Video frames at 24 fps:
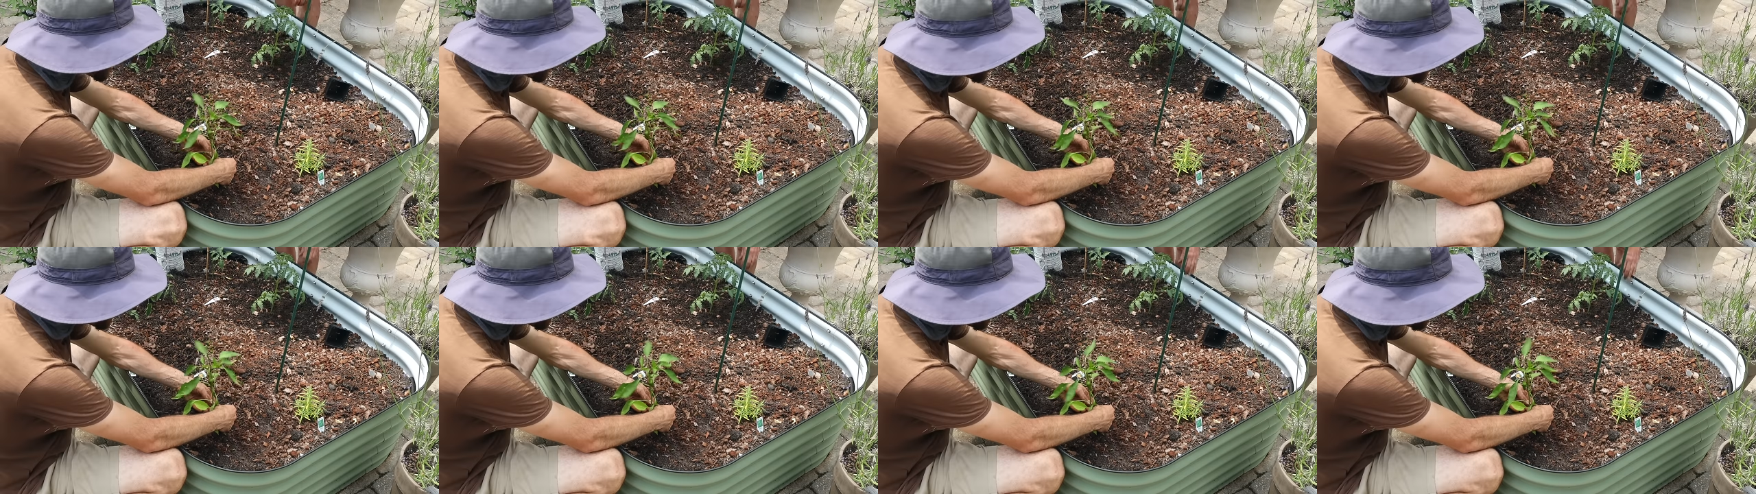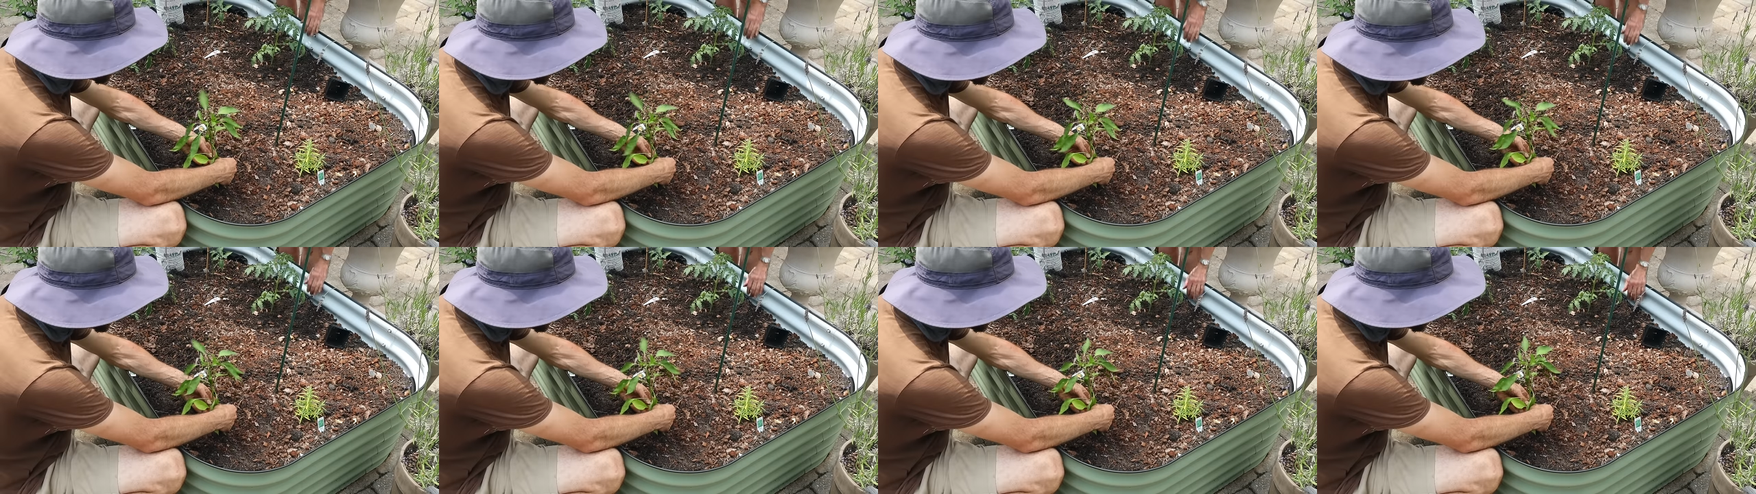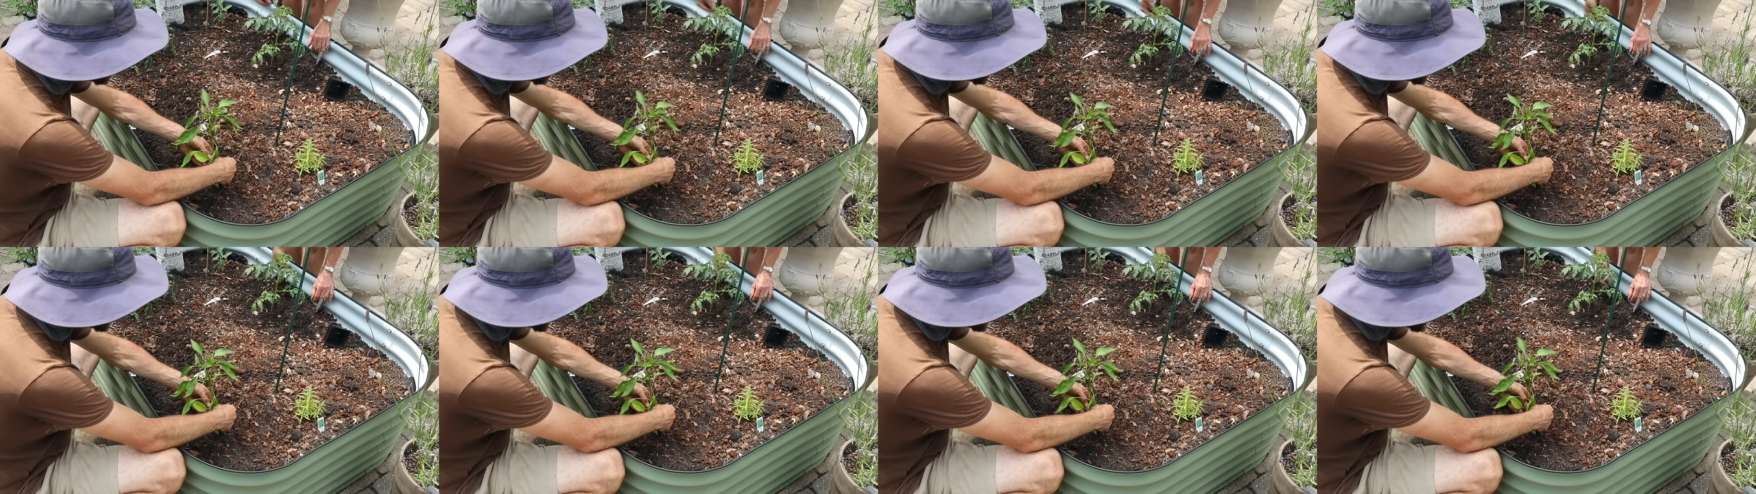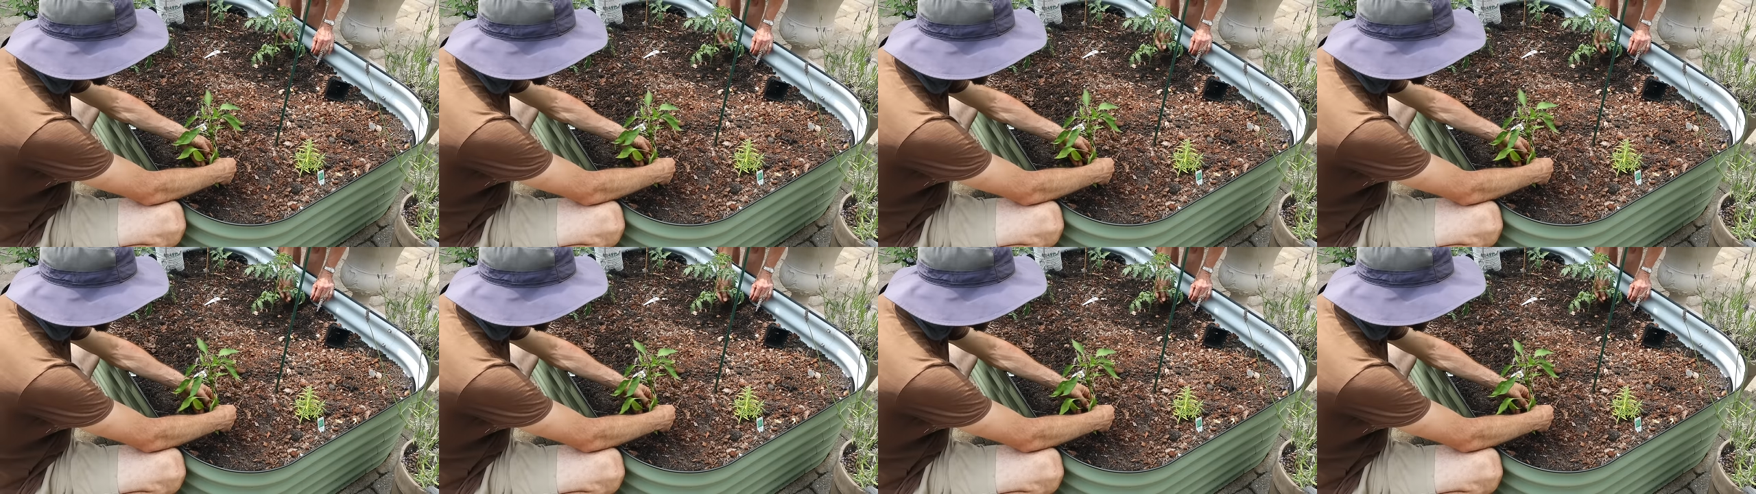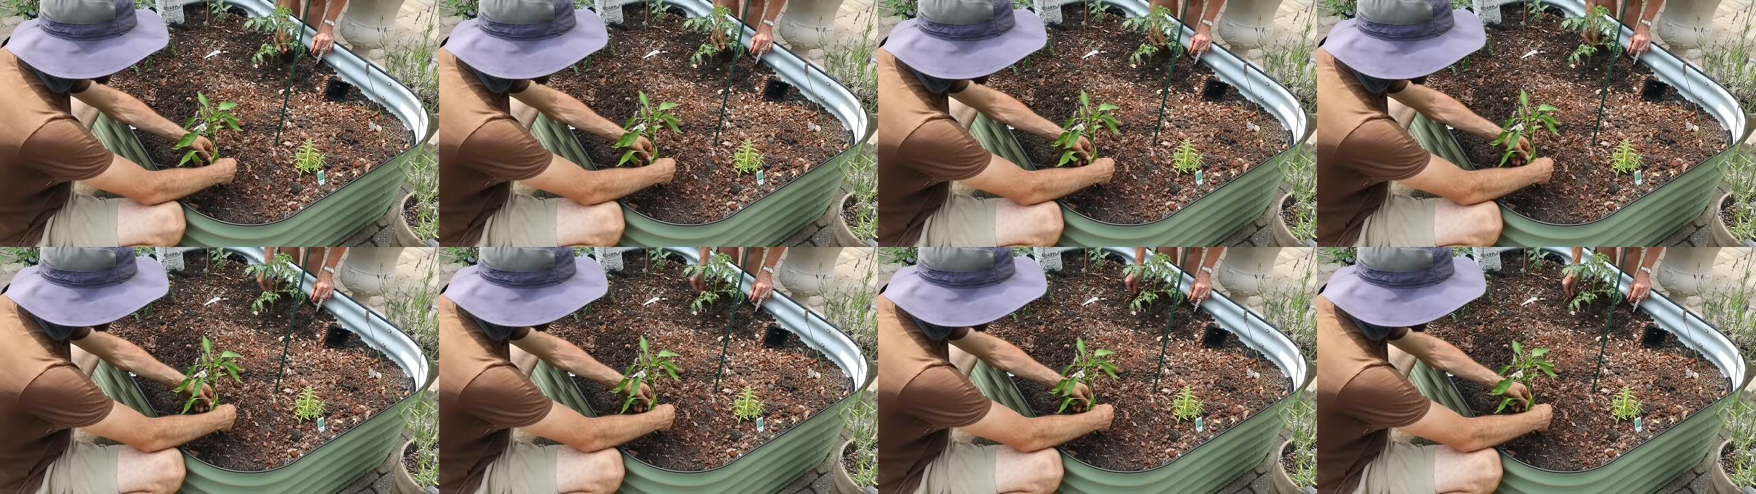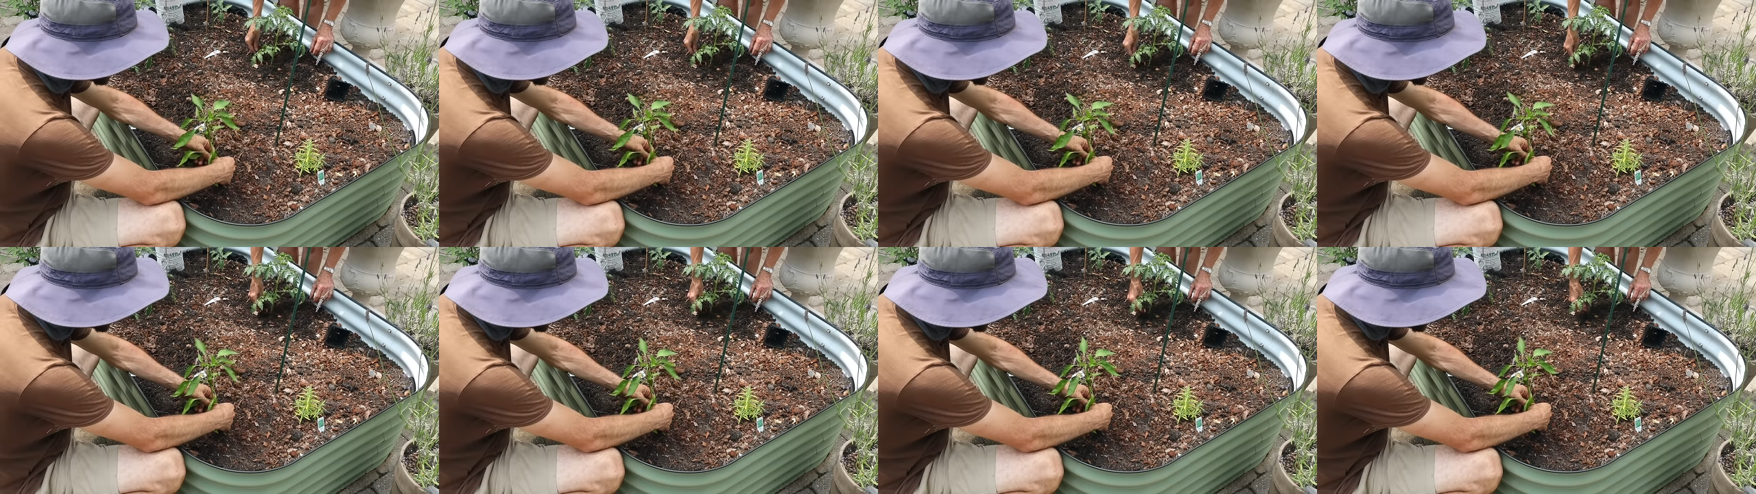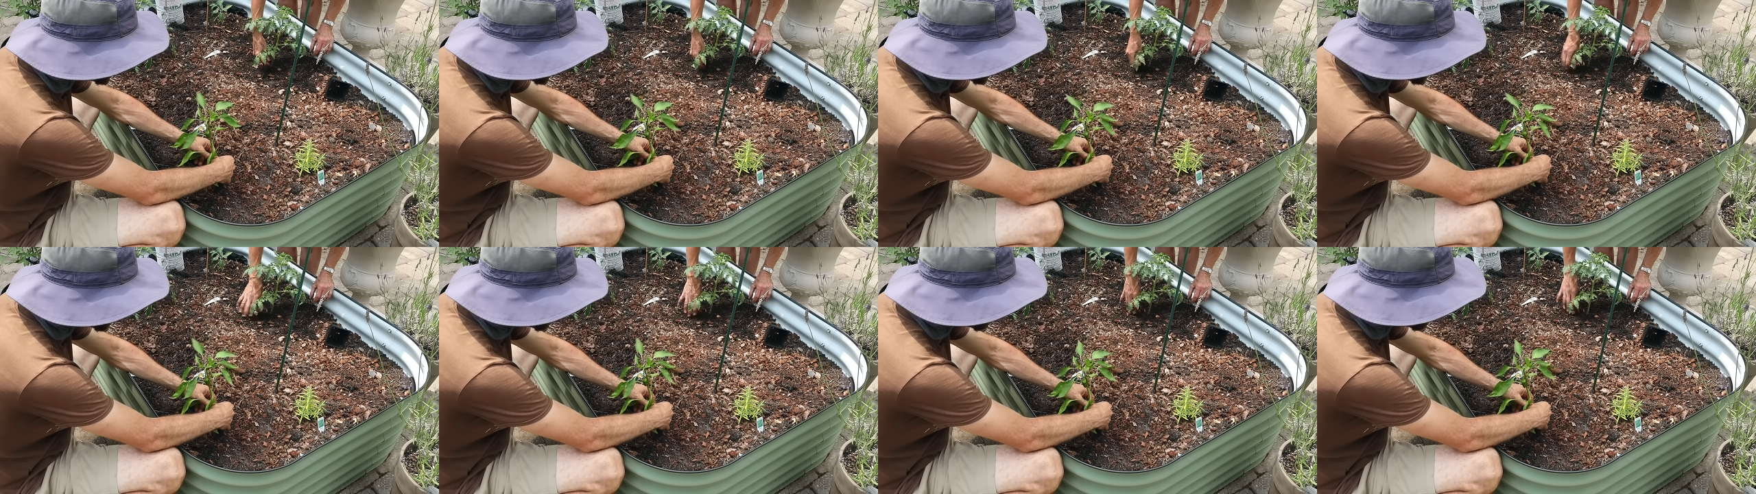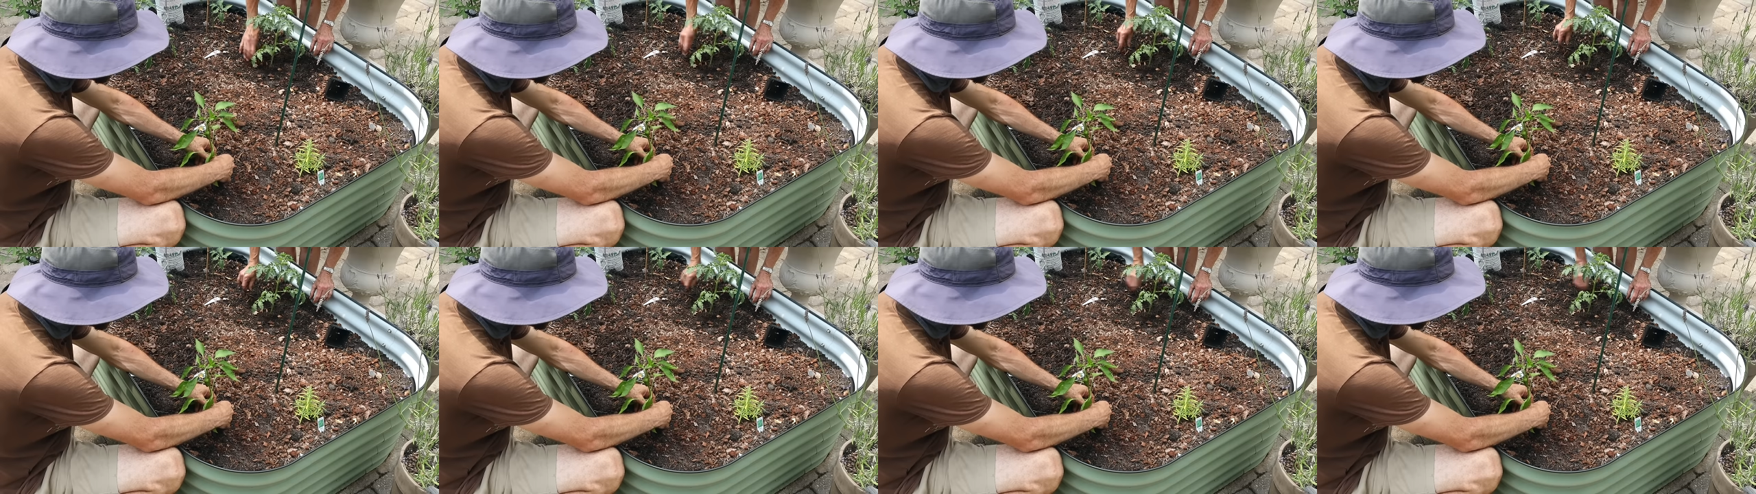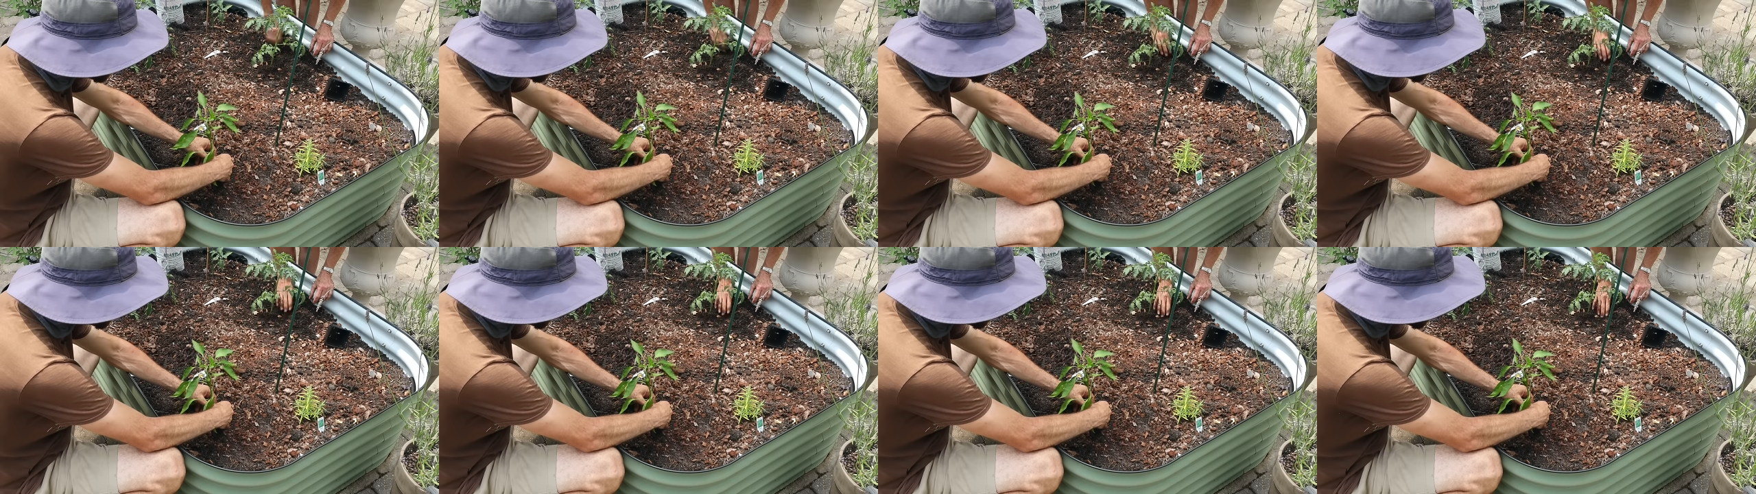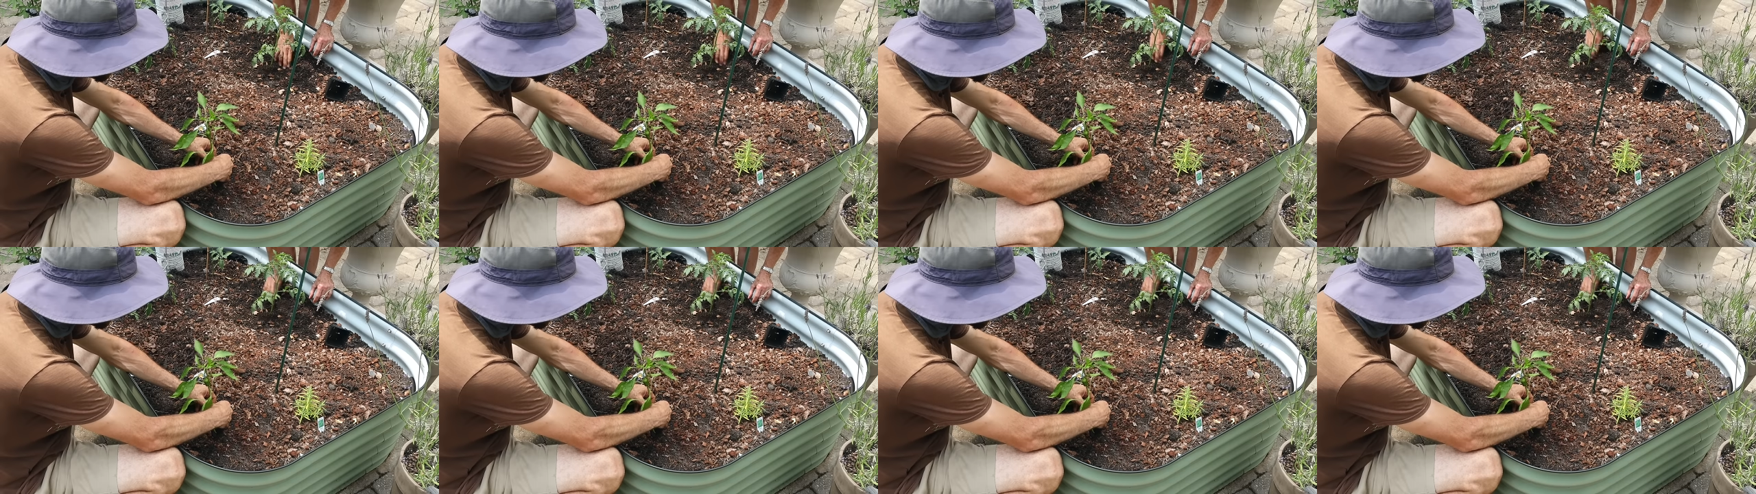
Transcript: (no speaker visible)